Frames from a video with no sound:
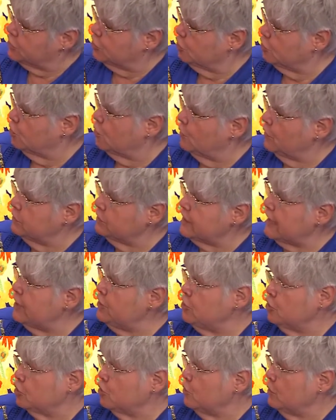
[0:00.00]
your quilt, and
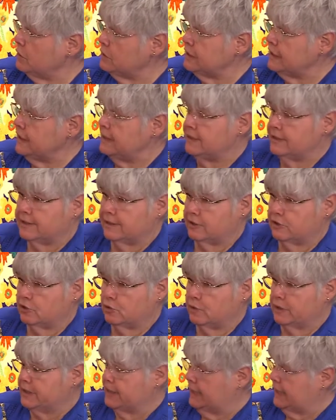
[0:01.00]
your quilting is
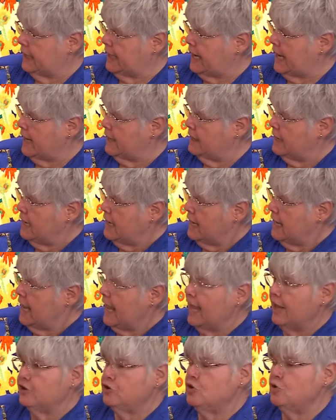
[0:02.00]
exquisite again,
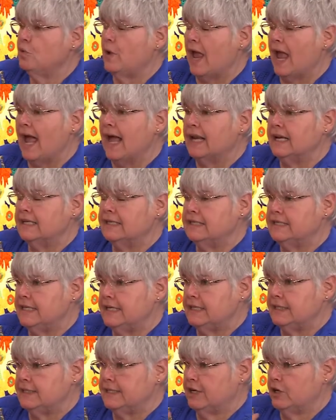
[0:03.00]
and you added
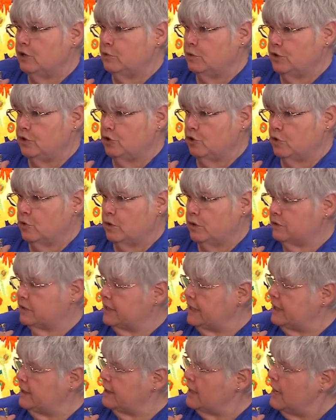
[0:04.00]
detail with your
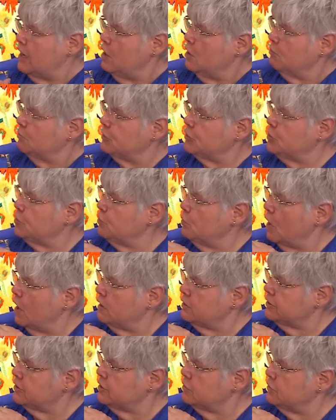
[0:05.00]
quilting, but you
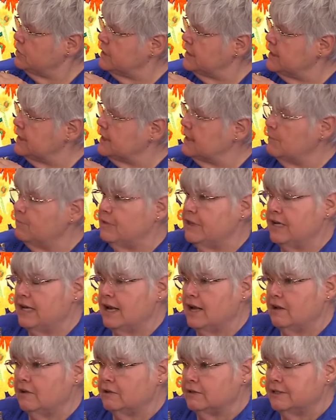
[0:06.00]
also did something
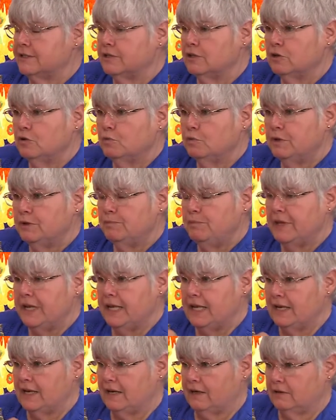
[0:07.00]
else with
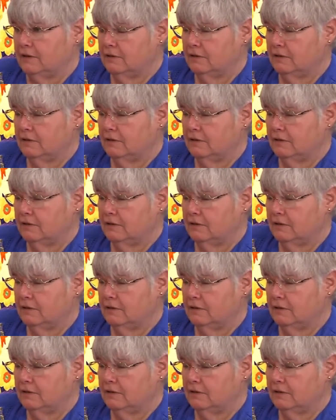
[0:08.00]
beading.